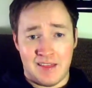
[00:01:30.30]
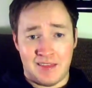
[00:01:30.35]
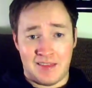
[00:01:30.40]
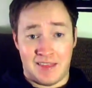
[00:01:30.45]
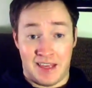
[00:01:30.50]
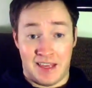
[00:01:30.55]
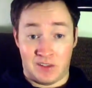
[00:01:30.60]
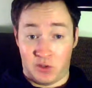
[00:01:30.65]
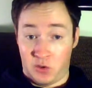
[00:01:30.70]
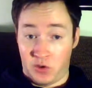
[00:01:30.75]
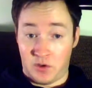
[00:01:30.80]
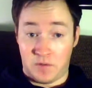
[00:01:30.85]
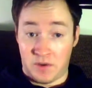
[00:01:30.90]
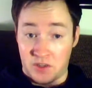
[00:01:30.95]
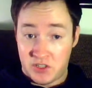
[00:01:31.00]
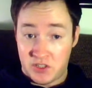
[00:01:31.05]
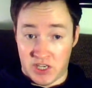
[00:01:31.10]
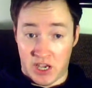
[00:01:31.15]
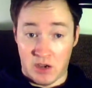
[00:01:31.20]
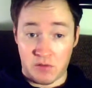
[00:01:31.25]
they look for
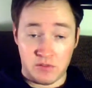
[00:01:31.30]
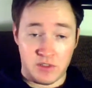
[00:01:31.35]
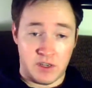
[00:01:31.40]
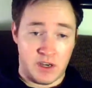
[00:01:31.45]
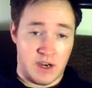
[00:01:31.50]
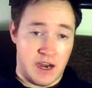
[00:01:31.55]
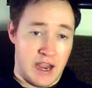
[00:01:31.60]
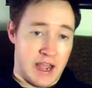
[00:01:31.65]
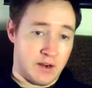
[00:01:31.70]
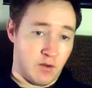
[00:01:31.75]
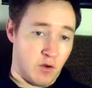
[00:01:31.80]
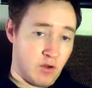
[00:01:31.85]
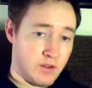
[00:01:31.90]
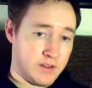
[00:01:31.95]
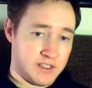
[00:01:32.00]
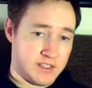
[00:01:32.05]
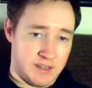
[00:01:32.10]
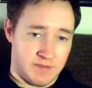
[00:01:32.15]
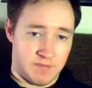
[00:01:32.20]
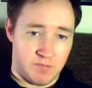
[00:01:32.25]
shelter, and all
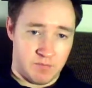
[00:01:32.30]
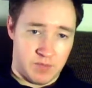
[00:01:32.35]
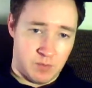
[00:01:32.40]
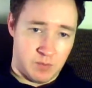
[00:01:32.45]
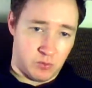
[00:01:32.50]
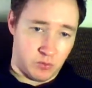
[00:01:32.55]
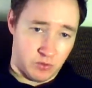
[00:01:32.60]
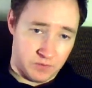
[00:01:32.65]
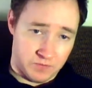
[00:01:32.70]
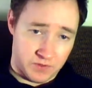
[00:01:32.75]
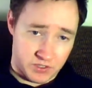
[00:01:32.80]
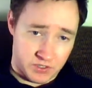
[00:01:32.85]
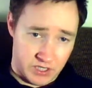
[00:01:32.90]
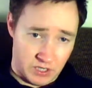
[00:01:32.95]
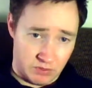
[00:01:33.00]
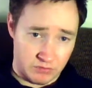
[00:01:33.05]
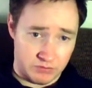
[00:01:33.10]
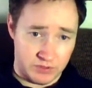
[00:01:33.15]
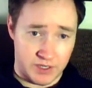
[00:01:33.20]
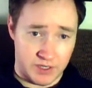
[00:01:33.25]
these different people look for
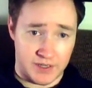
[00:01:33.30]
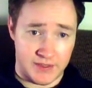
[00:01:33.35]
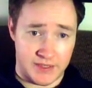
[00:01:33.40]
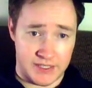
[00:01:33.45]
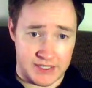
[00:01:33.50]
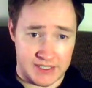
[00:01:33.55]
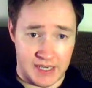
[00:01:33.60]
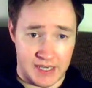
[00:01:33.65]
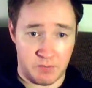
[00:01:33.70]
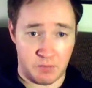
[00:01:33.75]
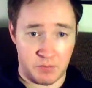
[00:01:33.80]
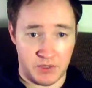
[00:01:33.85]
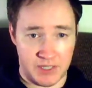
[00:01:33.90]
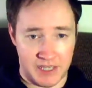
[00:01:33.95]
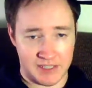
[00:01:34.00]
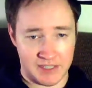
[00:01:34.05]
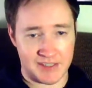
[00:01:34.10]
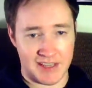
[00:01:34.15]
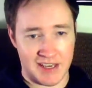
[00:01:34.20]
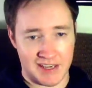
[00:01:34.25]
shelter in the same
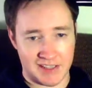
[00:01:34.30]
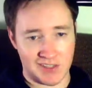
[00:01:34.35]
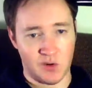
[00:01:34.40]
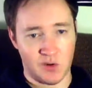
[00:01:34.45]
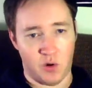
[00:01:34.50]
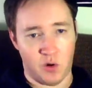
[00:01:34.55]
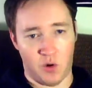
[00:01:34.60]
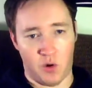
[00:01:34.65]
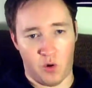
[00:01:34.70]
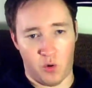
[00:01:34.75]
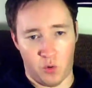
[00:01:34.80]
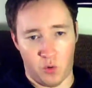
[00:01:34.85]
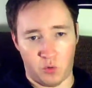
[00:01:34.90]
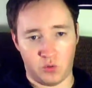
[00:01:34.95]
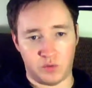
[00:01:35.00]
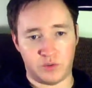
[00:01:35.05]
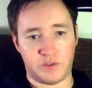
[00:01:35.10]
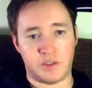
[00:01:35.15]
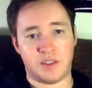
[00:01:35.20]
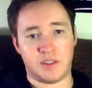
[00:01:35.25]
place, this
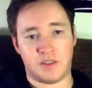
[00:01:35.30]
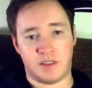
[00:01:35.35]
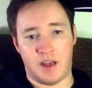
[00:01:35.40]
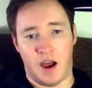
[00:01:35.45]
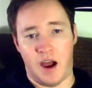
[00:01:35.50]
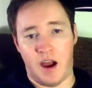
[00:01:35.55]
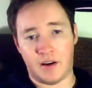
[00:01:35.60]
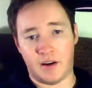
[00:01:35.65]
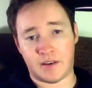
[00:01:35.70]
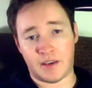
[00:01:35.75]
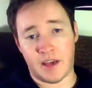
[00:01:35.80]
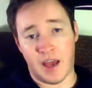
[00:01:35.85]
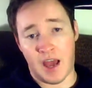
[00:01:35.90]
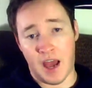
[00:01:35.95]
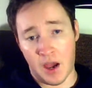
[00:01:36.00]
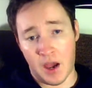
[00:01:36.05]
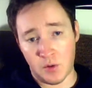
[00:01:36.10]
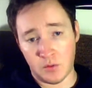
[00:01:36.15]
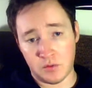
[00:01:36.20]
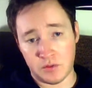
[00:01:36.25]
old dark
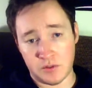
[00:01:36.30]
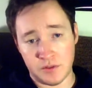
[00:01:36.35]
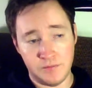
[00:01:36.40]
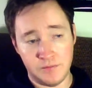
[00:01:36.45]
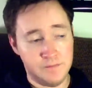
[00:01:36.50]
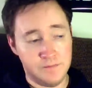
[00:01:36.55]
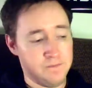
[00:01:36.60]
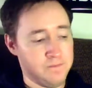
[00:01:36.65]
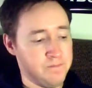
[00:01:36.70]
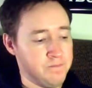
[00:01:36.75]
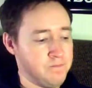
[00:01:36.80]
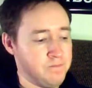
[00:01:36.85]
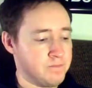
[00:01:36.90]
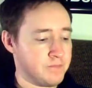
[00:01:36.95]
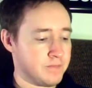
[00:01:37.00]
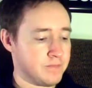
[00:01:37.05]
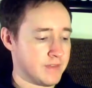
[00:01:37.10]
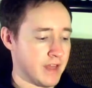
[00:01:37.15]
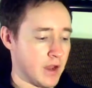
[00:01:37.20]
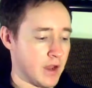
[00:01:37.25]
house.
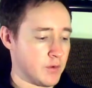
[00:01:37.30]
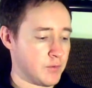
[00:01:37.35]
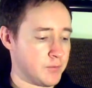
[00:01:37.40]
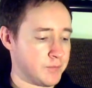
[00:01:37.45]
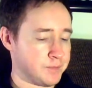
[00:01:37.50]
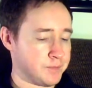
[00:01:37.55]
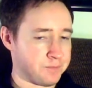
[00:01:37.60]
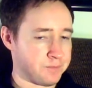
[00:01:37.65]
Now,